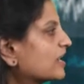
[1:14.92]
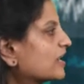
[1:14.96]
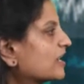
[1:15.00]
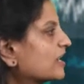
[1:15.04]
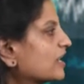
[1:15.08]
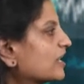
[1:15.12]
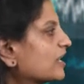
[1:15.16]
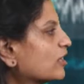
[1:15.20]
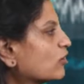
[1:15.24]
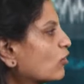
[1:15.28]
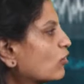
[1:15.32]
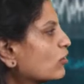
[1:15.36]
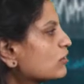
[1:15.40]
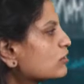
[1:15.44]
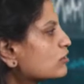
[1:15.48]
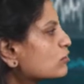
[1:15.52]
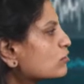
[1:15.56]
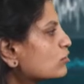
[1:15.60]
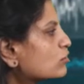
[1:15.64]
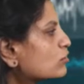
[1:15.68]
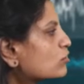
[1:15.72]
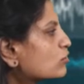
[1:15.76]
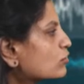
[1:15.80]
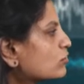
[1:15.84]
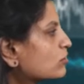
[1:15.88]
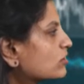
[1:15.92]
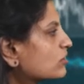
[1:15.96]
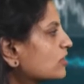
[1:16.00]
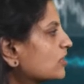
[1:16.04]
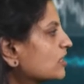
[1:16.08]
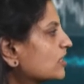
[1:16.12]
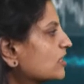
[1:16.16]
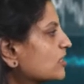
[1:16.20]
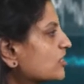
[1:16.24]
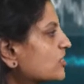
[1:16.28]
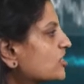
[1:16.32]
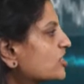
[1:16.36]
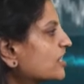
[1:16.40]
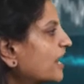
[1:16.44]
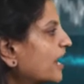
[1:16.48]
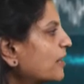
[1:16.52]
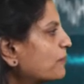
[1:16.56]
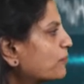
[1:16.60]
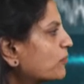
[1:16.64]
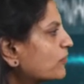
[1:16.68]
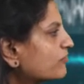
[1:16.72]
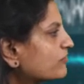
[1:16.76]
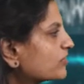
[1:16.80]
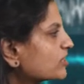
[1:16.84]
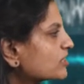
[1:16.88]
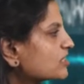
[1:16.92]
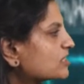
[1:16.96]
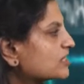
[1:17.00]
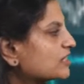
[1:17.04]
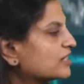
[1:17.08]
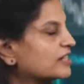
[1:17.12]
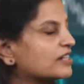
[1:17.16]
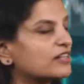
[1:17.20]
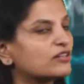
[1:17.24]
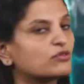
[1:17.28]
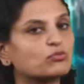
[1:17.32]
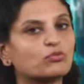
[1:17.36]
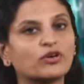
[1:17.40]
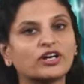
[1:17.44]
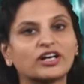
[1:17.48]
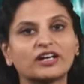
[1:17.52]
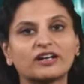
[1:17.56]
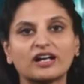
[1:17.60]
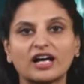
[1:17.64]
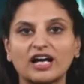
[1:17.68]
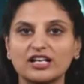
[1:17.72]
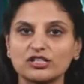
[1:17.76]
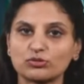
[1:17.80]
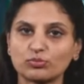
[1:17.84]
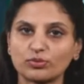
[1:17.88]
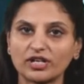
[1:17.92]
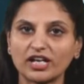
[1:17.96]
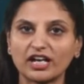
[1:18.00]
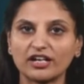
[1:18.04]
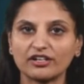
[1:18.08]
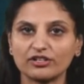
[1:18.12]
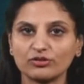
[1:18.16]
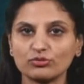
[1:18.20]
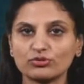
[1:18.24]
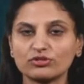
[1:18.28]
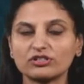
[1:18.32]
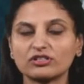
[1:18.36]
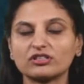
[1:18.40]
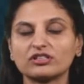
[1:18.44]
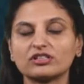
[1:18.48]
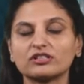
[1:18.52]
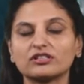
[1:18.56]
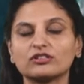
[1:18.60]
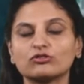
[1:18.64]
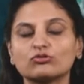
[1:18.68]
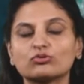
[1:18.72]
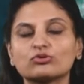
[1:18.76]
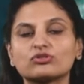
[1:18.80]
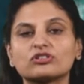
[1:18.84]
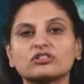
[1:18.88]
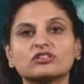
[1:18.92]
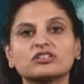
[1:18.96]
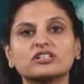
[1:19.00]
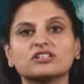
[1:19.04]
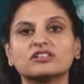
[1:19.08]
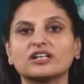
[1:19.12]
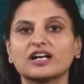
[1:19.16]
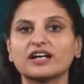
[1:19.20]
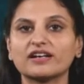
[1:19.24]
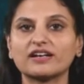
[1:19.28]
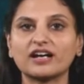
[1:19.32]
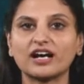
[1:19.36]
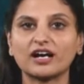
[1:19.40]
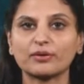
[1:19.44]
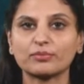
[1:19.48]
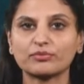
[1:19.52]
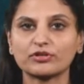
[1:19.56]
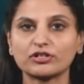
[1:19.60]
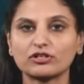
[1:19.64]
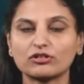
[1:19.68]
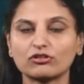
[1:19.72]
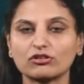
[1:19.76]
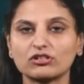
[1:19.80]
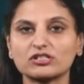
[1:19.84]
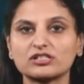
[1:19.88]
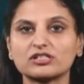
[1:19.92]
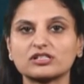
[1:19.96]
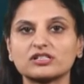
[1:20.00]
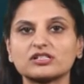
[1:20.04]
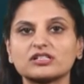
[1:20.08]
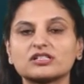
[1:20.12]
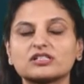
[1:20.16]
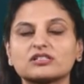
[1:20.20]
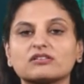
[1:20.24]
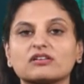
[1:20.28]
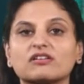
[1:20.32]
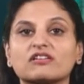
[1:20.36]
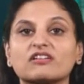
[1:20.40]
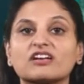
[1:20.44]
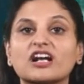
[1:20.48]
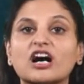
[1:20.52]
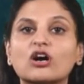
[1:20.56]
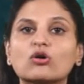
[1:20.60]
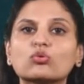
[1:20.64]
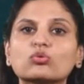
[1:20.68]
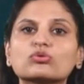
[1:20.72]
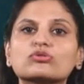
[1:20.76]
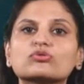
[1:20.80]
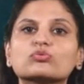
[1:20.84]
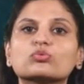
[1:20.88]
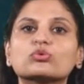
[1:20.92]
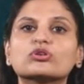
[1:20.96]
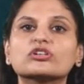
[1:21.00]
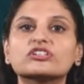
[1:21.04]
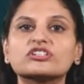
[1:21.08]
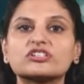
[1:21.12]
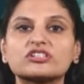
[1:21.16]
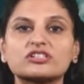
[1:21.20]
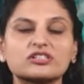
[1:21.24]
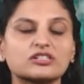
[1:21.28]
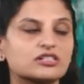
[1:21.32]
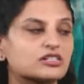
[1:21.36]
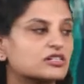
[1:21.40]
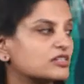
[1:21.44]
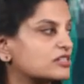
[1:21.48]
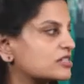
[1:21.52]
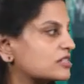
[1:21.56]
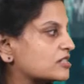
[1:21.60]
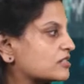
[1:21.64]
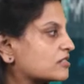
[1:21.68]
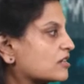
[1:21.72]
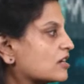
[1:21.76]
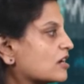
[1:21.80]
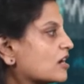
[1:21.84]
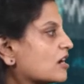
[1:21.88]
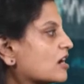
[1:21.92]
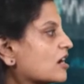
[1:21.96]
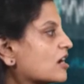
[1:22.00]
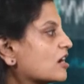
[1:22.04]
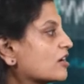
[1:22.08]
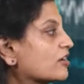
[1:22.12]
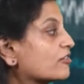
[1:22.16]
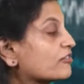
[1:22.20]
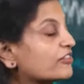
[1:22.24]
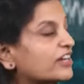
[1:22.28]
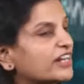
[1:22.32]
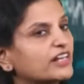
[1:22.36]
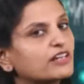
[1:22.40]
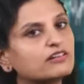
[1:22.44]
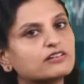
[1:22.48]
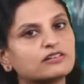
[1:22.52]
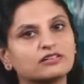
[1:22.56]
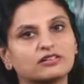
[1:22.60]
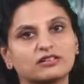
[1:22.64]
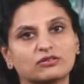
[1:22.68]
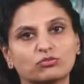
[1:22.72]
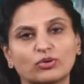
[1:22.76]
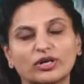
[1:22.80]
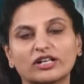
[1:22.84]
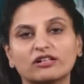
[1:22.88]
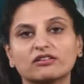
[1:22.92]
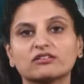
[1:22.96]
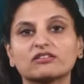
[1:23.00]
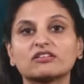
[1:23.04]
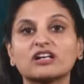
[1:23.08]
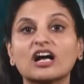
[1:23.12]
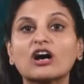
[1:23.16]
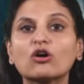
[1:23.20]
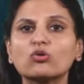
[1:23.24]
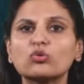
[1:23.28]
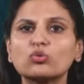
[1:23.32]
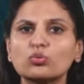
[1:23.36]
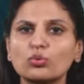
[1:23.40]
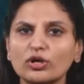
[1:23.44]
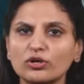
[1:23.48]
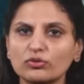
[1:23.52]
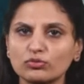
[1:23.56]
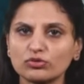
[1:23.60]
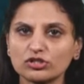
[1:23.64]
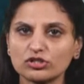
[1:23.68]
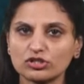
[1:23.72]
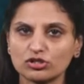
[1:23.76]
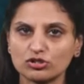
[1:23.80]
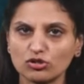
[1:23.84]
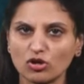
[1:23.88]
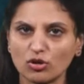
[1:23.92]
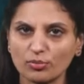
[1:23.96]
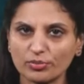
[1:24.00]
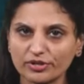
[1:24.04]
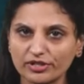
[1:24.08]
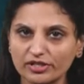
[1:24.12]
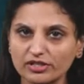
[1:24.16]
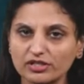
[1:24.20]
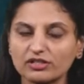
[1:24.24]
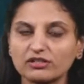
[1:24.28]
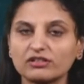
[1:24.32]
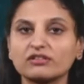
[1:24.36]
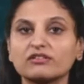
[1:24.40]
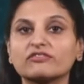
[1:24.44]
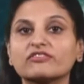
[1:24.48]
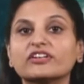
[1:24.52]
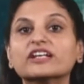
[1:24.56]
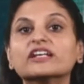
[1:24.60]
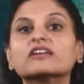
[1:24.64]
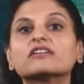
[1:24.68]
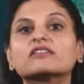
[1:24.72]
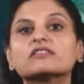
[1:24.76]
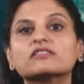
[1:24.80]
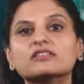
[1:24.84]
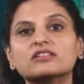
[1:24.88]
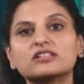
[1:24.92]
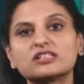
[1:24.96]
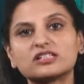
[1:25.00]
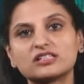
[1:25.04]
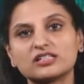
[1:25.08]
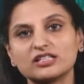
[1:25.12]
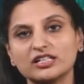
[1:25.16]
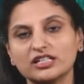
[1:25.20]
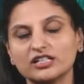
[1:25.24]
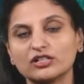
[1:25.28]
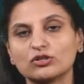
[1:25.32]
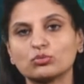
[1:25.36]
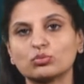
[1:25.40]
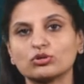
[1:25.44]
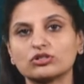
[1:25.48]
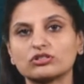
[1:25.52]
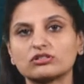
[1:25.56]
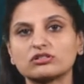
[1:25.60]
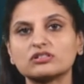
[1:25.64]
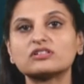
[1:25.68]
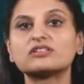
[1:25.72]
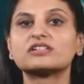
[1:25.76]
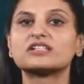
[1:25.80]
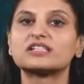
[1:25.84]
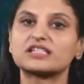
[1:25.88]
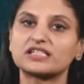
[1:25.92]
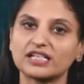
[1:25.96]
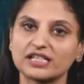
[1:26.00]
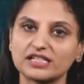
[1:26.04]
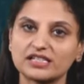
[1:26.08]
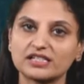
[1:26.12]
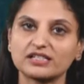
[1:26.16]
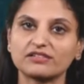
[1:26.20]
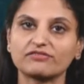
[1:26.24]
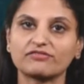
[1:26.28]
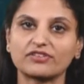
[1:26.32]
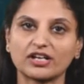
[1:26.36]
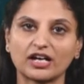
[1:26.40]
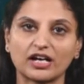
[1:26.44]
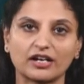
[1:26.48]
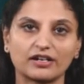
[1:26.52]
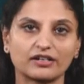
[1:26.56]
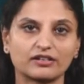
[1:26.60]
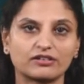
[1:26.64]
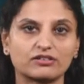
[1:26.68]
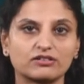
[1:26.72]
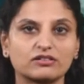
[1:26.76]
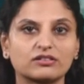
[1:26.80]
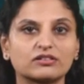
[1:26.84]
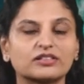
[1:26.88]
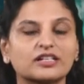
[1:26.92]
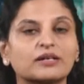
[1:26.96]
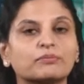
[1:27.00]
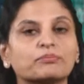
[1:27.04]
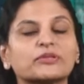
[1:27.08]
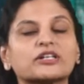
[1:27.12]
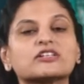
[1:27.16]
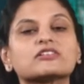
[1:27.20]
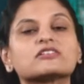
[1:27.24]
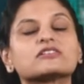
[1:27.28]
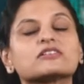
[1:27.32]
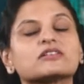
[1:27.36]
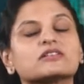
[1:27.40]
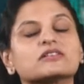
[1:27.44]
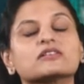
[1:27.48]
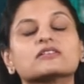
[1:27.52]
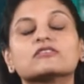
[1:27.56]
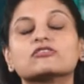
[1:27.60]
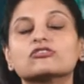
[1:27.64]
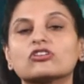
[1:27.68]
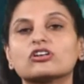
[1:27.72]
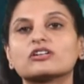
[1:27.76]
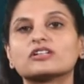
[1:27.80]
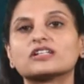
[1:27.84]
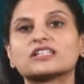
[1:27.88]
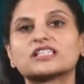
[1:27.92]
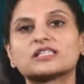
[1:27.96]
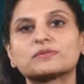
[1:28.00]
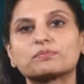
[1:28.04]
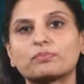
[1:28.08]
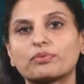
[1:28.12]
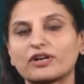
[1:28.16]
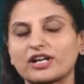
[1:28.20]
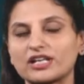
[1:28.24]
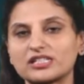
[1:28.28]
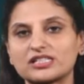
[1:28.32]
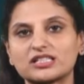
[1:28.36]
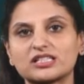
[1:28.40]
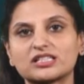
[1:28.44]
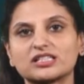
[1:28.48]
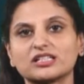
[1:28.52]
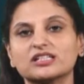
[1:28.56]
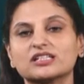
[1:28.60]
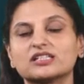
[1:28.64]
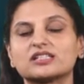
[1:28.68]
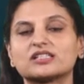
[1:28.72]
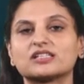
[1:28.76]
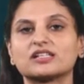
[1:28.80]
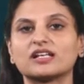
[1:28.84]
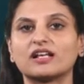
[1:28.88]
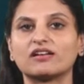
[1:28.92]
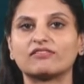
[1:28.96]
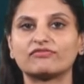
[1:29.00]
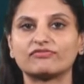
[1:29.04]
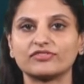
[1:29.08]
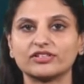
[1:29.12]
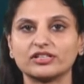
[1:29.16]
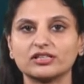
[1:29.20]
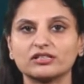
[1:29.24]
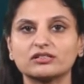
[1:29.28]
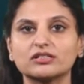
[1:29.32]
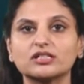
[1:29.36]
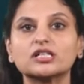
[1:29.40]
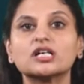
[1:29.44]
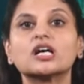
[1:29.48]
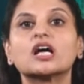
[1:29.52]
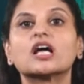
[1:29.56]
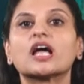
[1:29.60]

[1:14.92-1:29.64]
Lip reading: He also took shape of the seed, where, as we had used in the dihybrid crosses, round versus wrinkled. While the round one was dominant, the wrinkled seed was a recessive character, that because it did not express itself in the